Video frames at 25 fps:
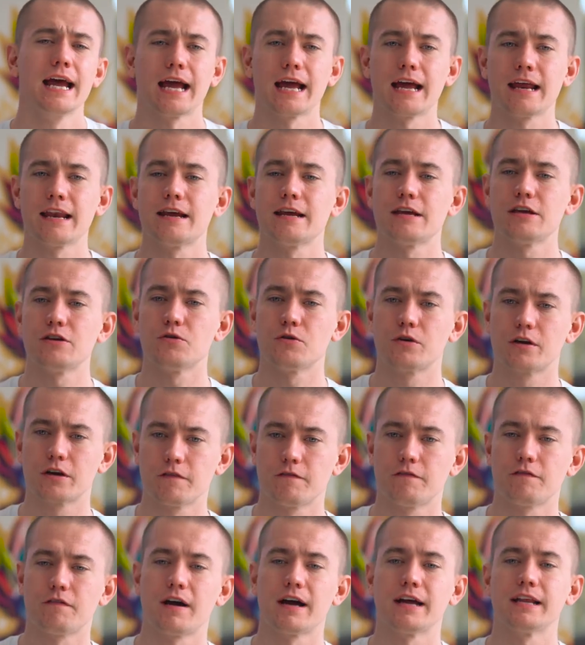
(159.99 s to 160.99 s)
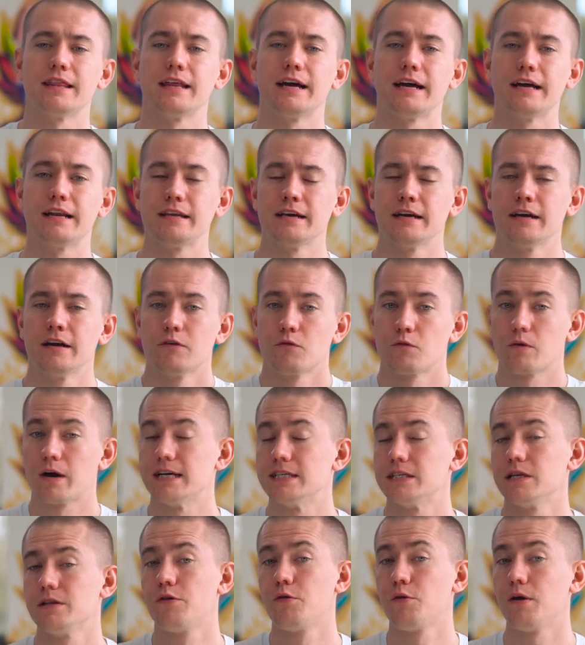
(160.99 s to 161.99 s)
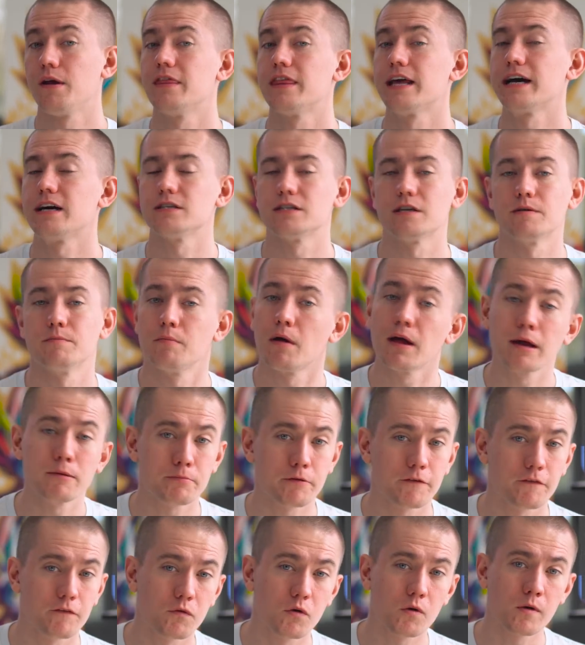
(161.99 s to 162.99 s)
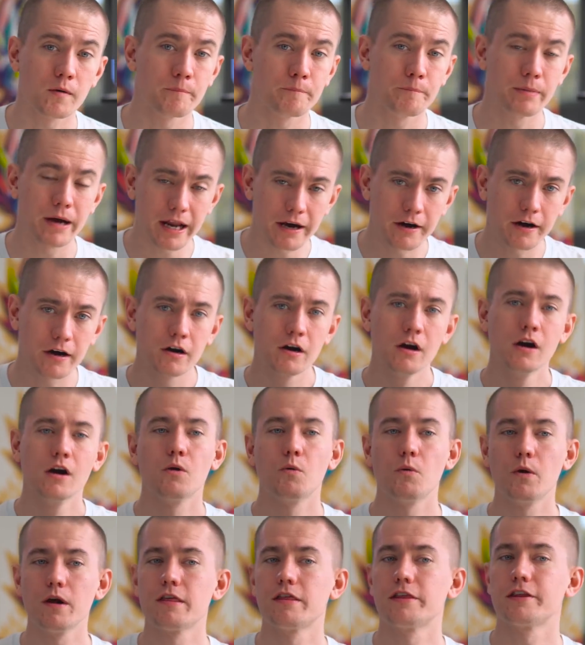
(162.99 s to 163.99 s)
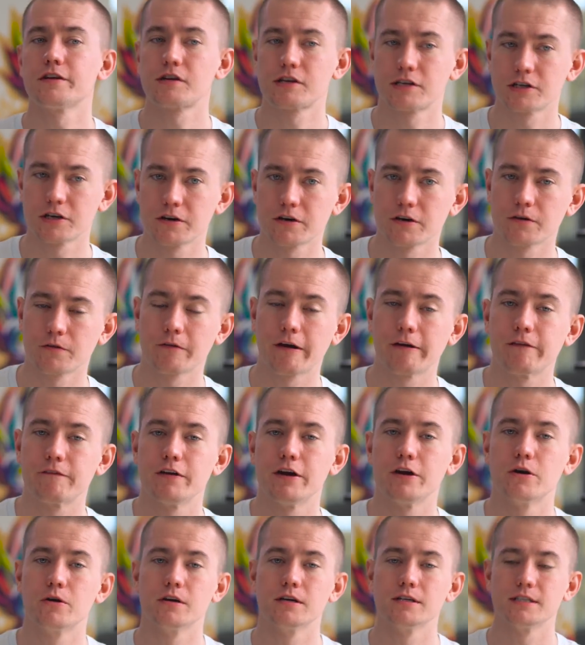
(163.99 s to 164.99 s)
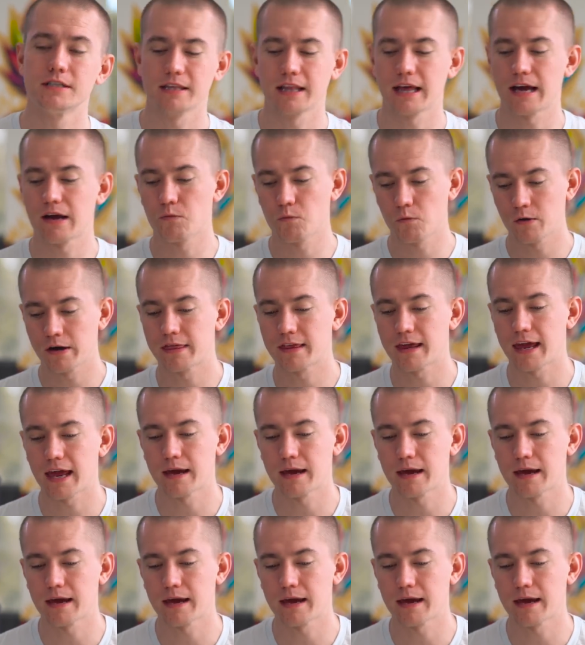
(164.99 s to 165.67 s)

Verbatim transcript: And you could find that Ryzen 3000 might perform better with certain reviewers than with